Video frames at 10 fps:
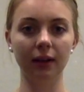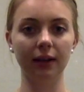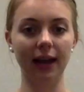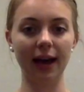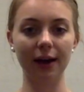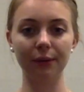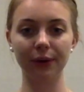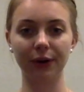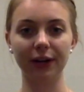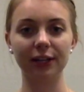Now
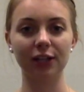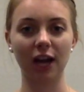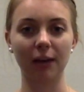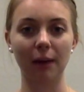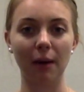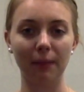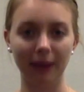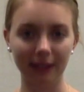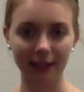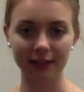we're going to talk about
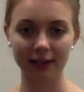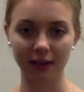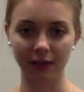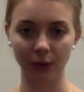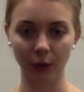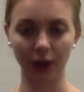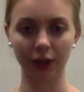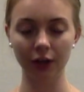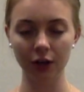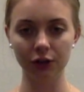maintenance of the
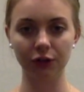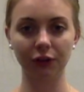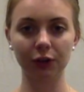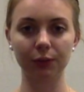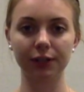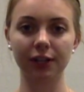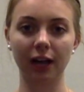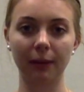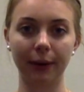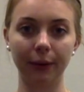horn. So first we're going to
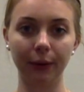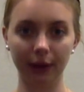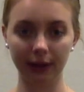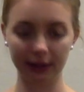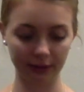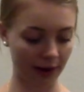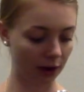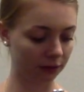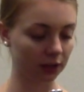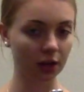talk about oiling the
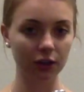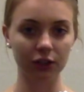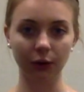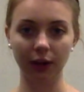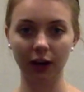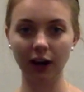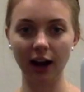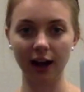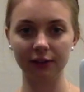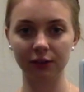valves. So here I
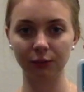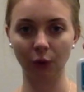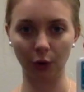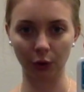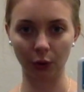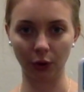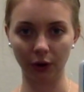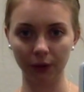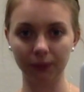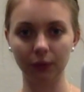have some rotor
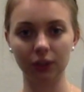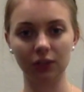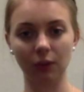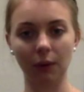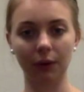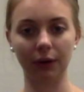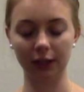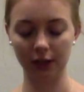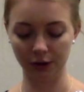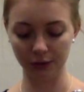oil, which is what we're going
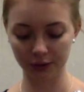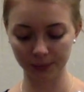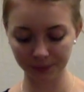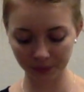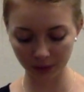to use.